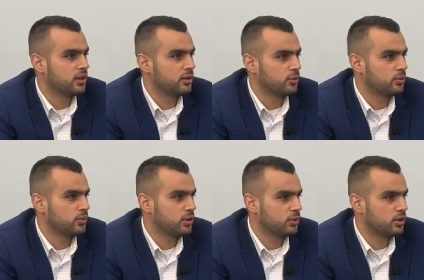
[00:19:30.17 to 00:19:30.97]

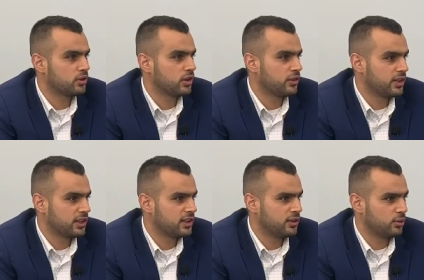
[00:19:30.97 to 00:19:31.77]
when you saw
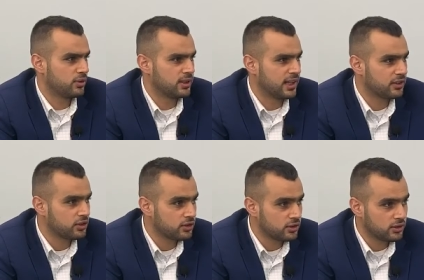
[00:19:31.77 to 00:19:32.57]
that kid with the
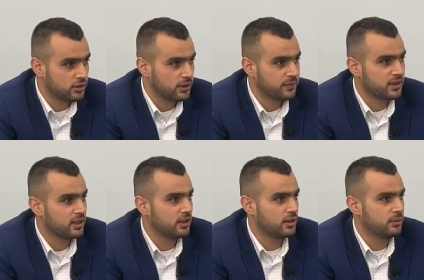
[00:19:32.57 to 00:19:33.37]
glasses.
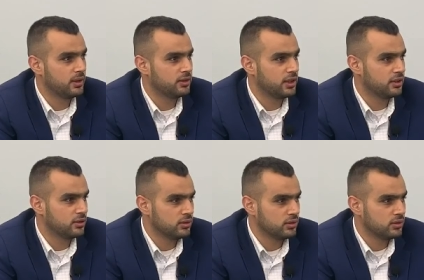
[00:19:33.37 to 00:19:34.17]
And
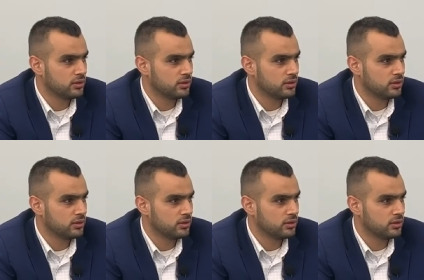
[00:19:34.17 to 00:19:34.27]
then...